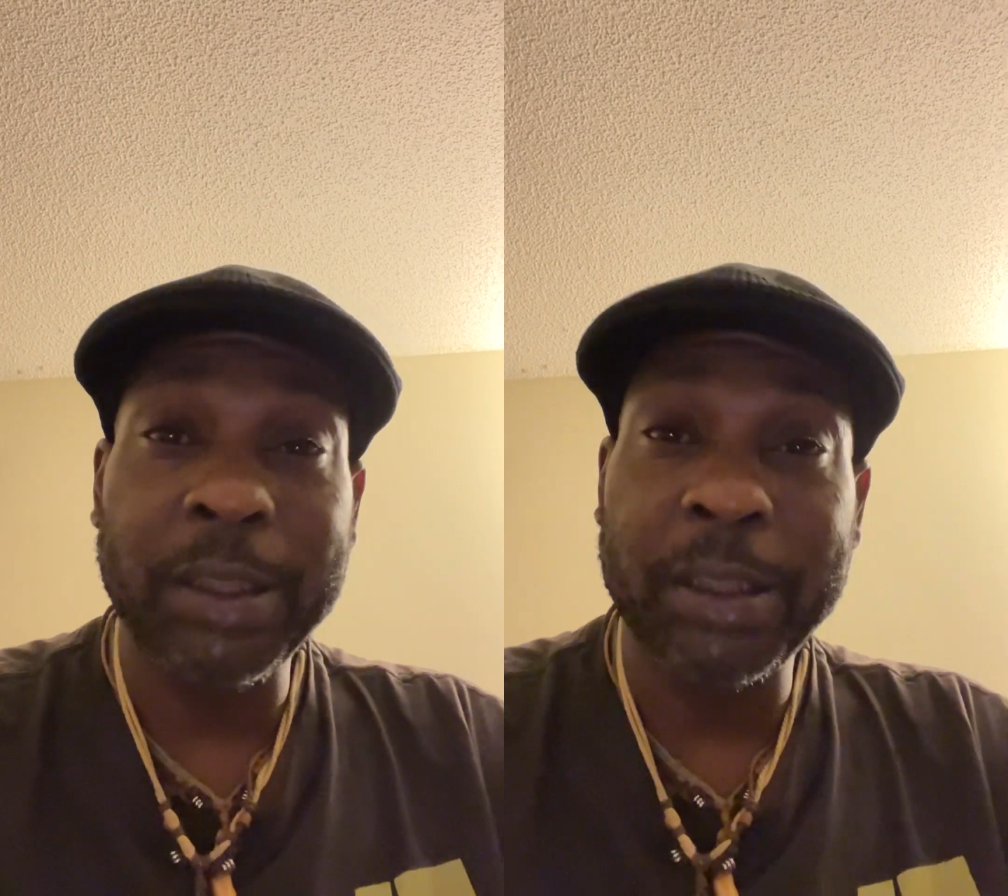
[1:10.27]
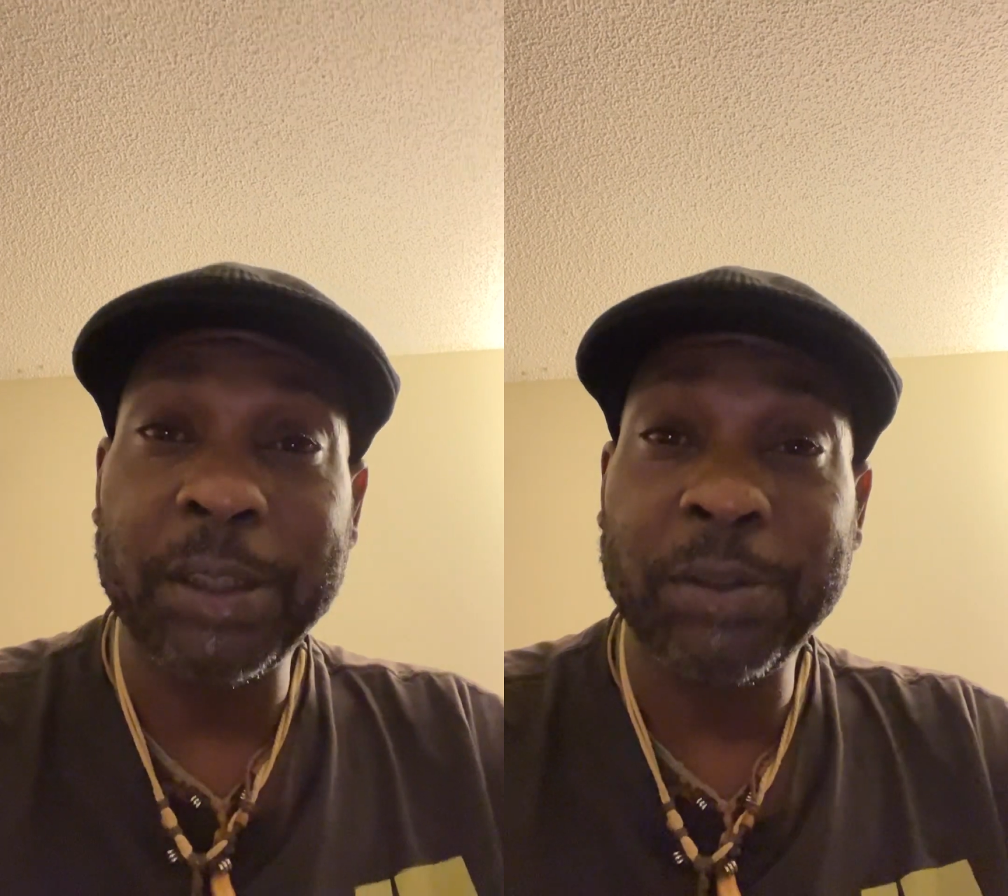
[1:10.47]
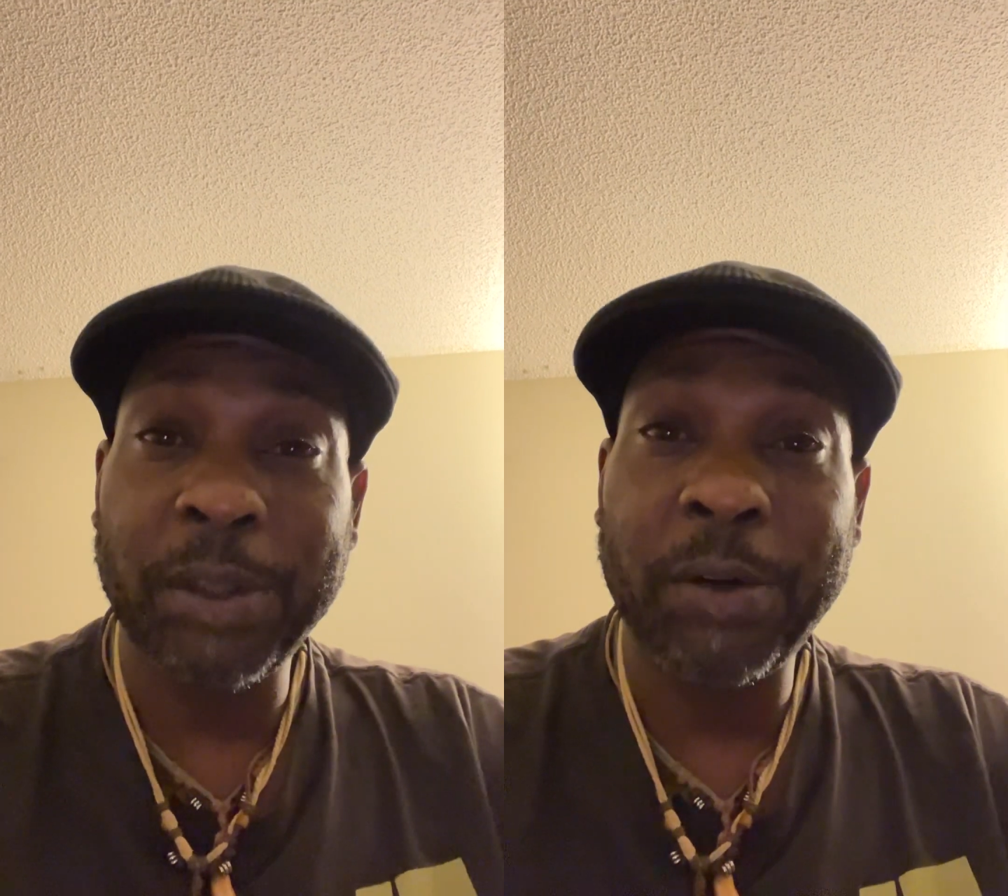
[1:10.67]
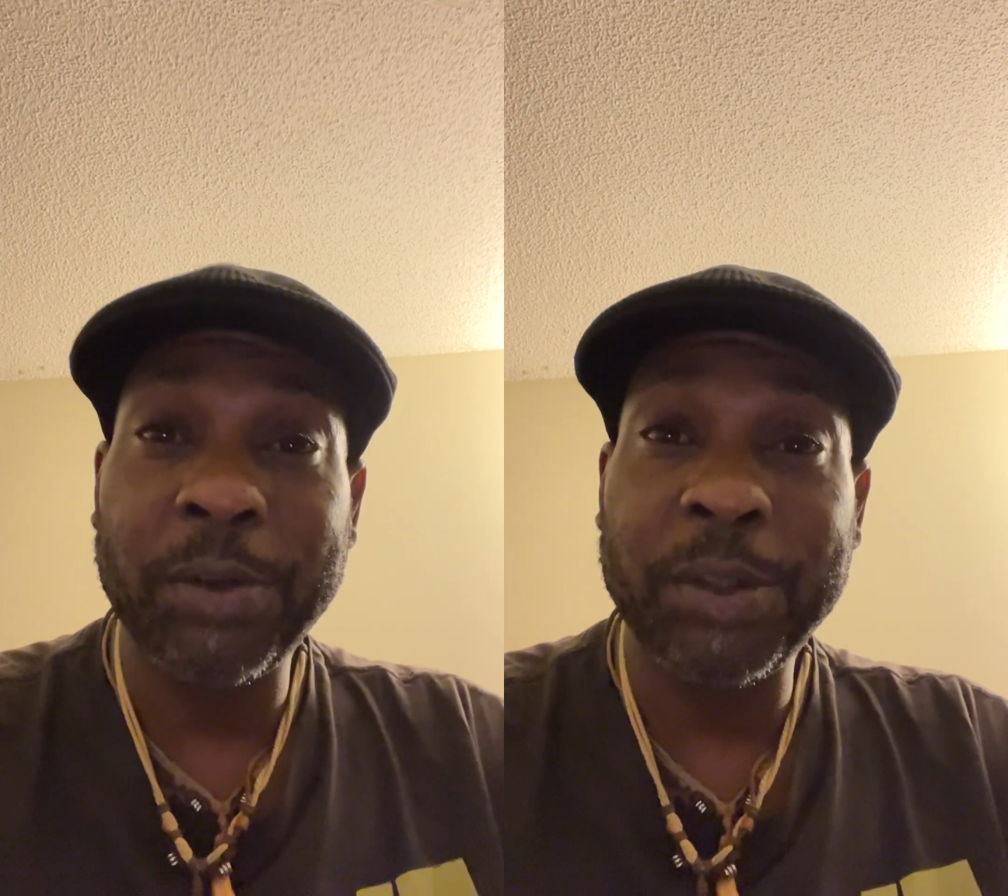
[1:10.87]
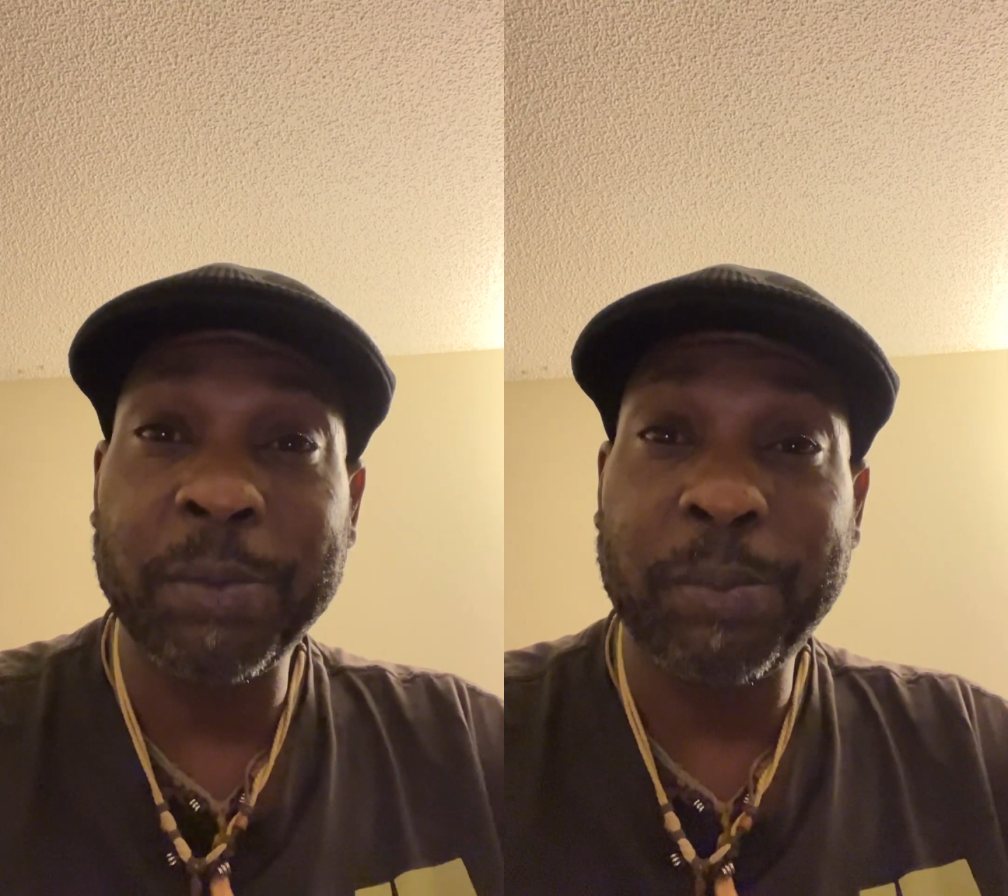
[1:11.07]
you know
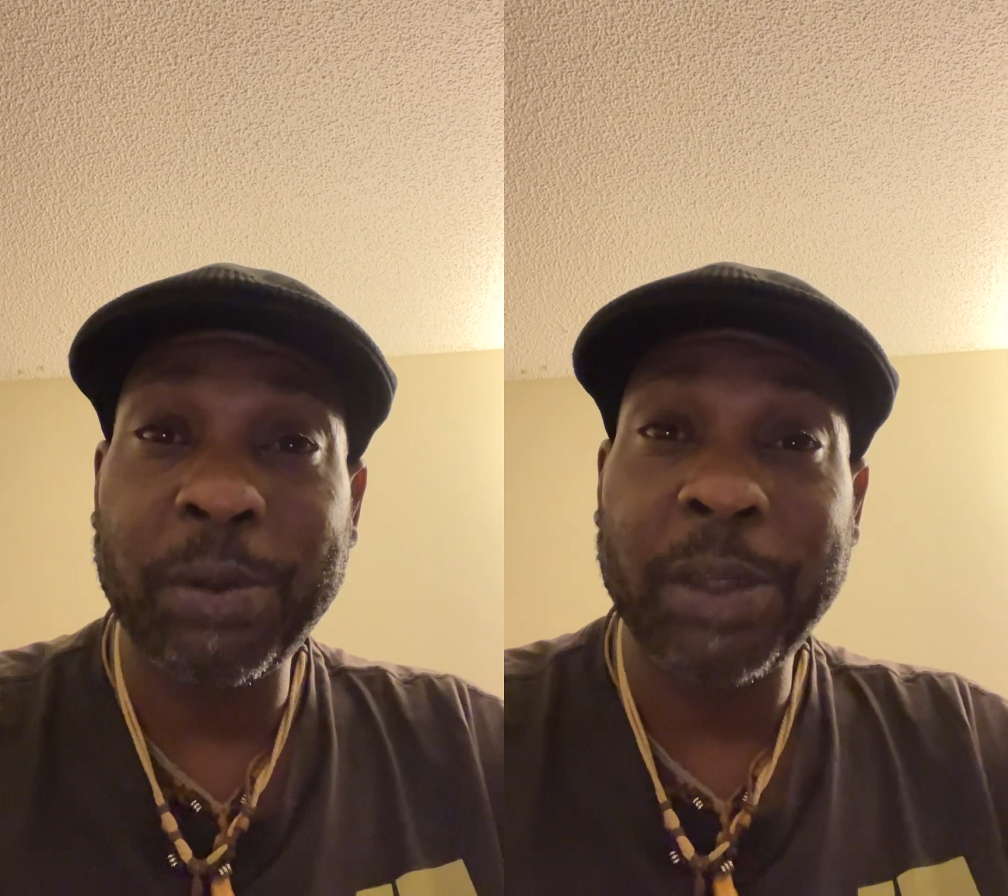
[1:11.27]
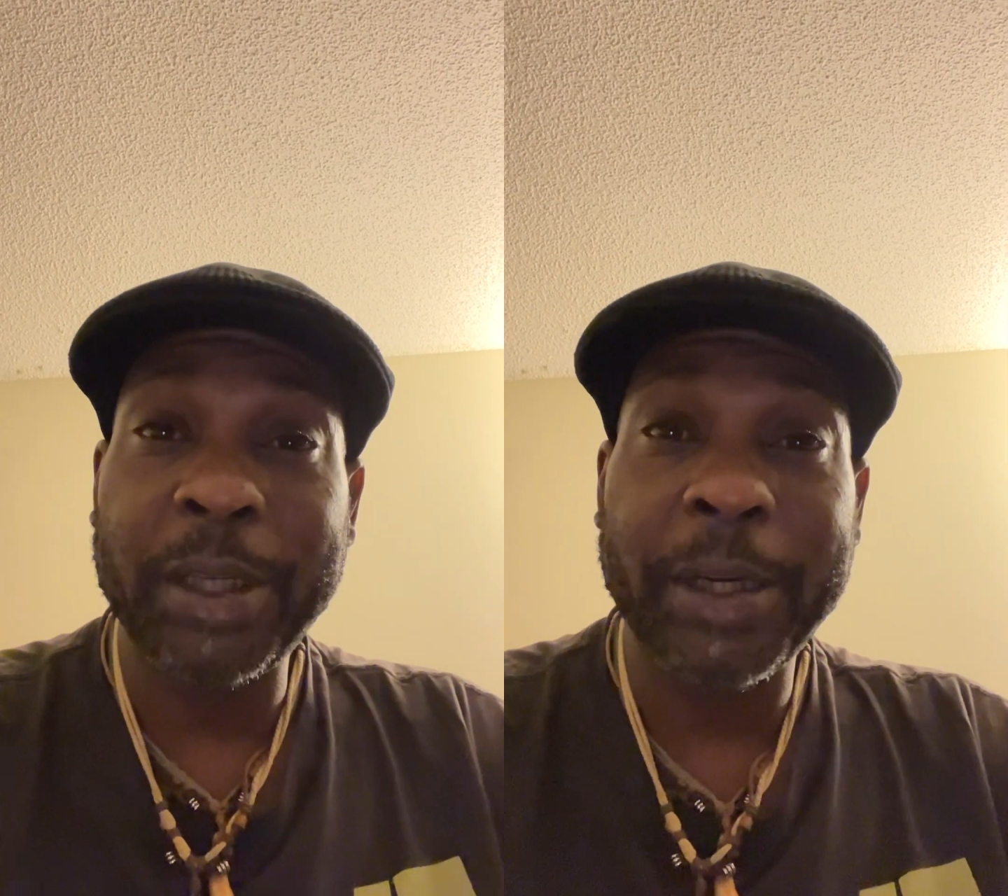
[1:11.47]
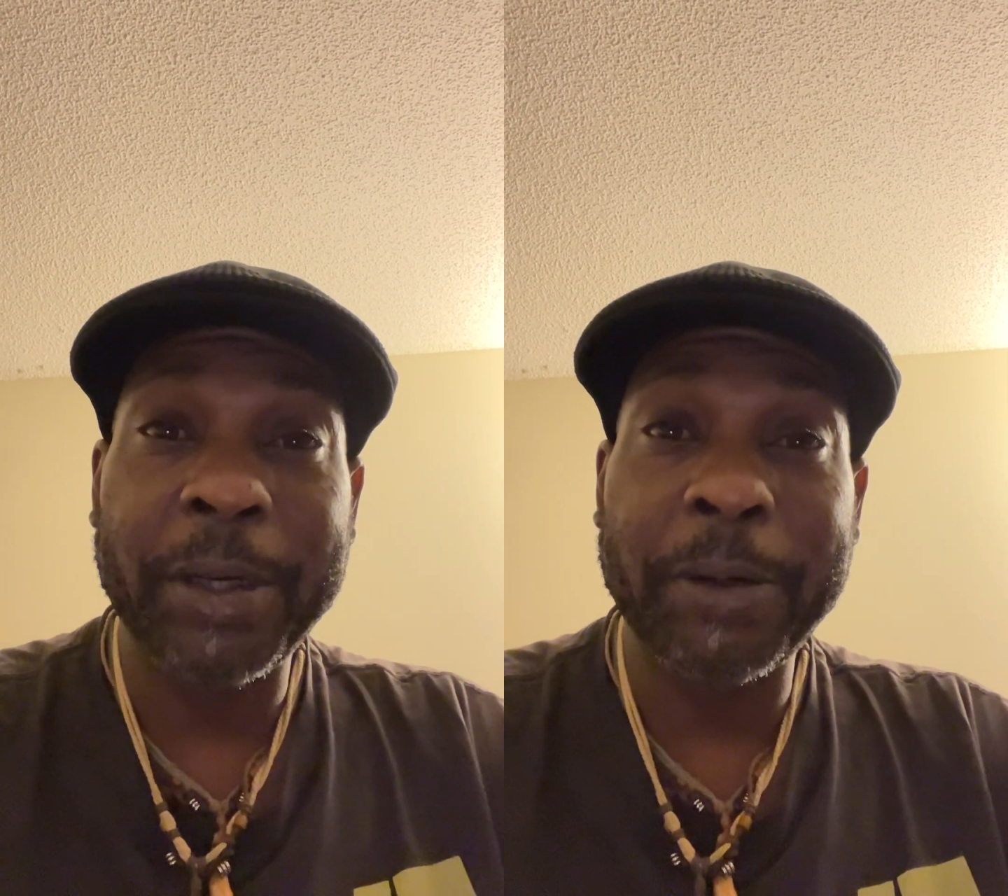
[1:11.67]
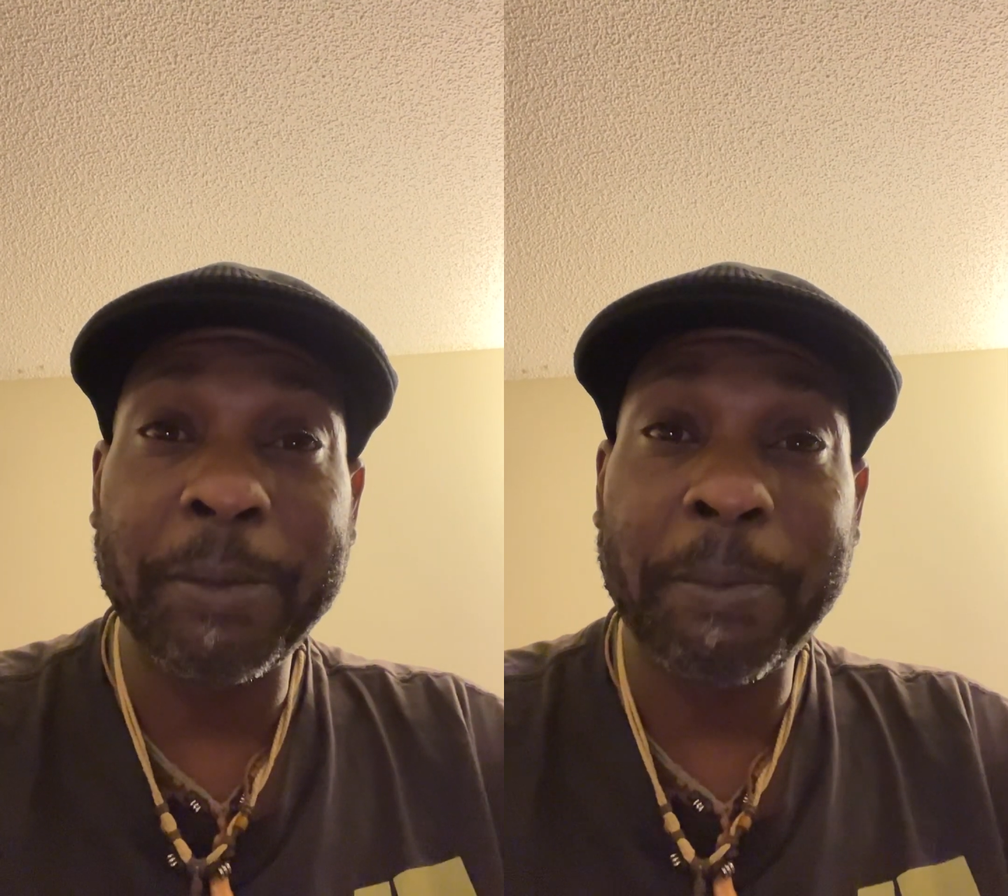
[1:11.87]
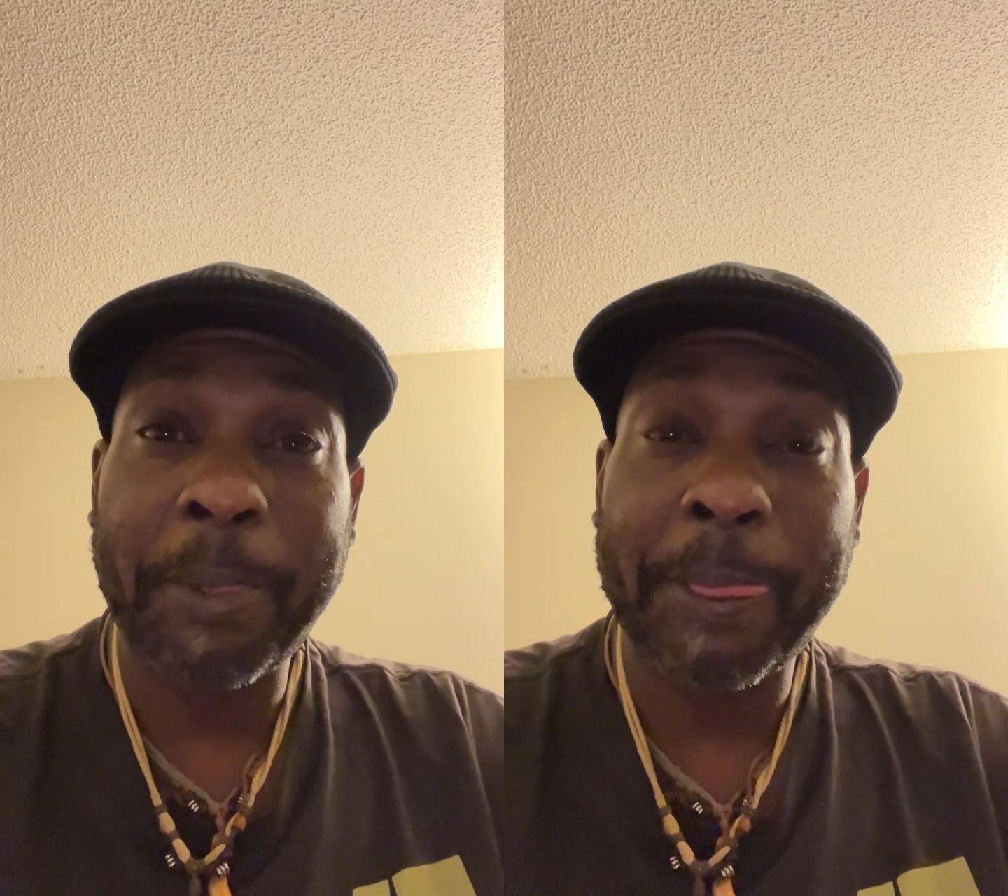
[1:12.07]
your boy
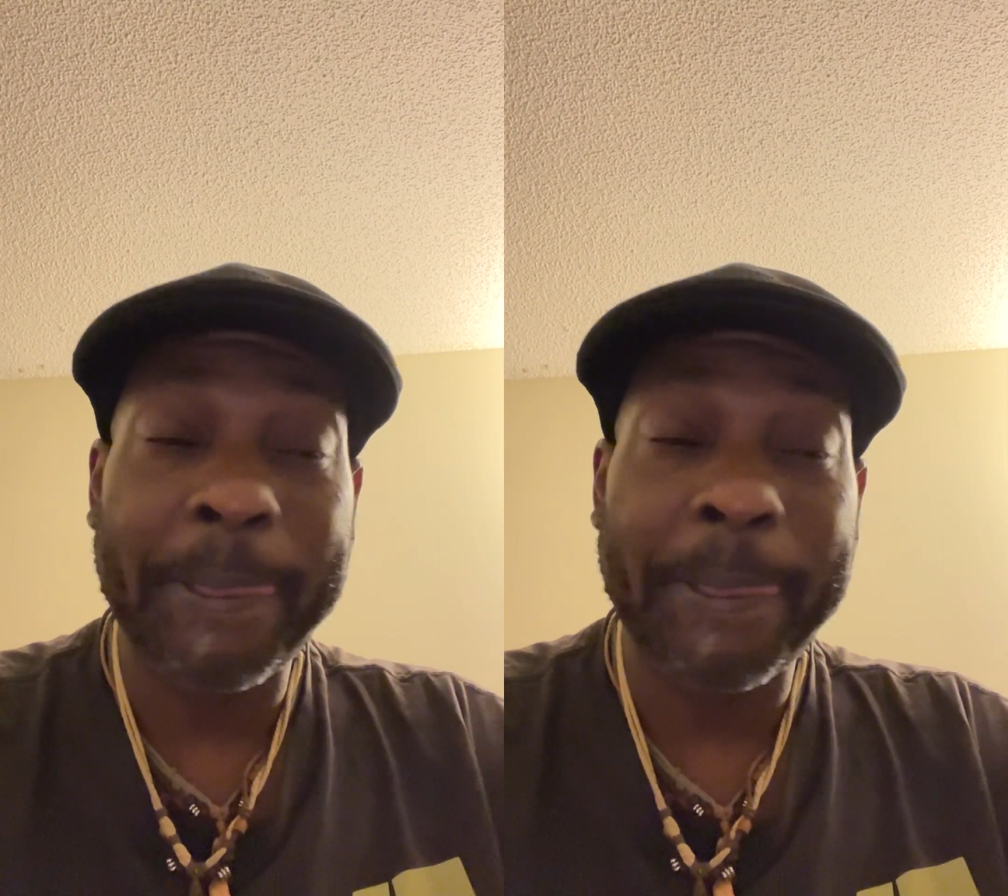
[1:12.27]
um